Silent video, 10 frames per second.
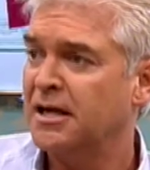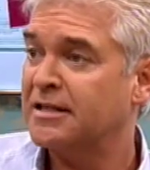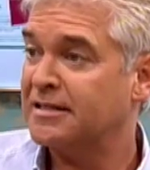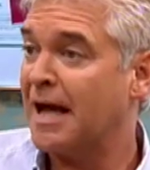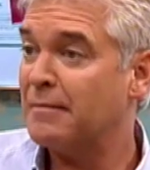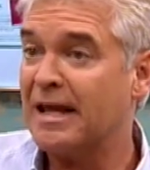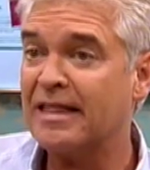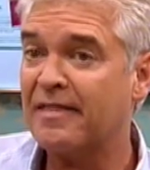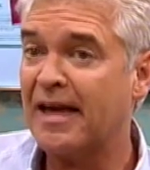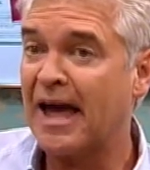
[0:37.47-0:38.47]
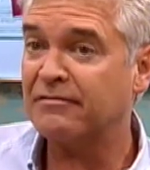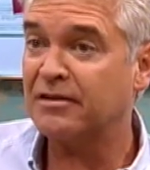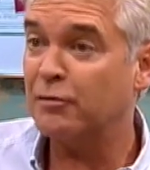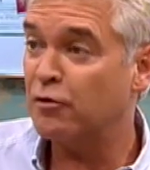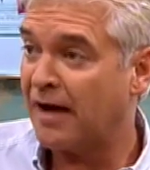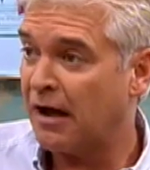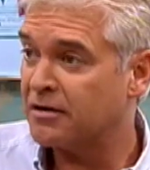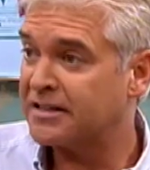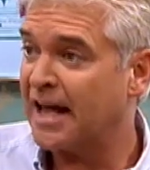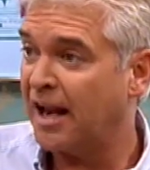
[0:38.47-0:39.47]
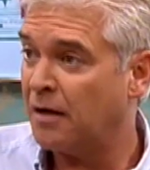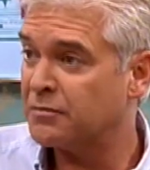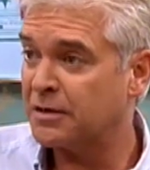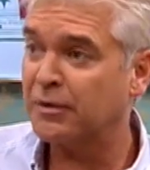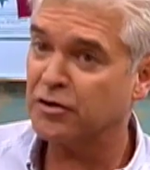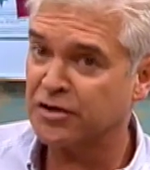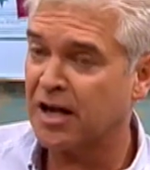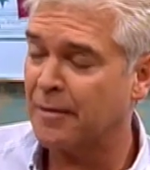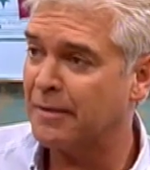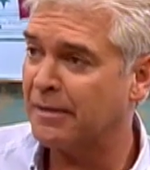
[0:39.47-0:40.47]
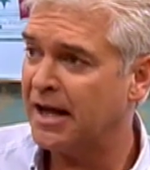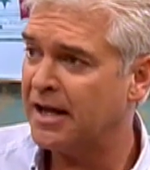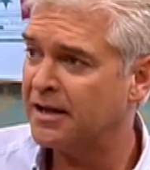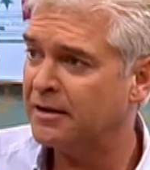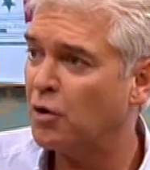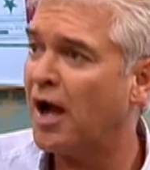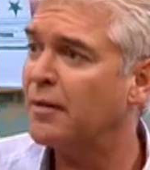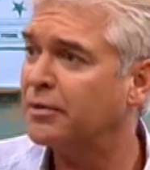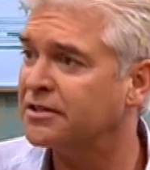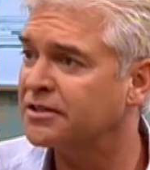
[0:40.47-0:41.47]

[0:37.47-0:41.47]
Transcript: Does that mean that they have to move out, sell up, and someone else can come in and buy it? What happens?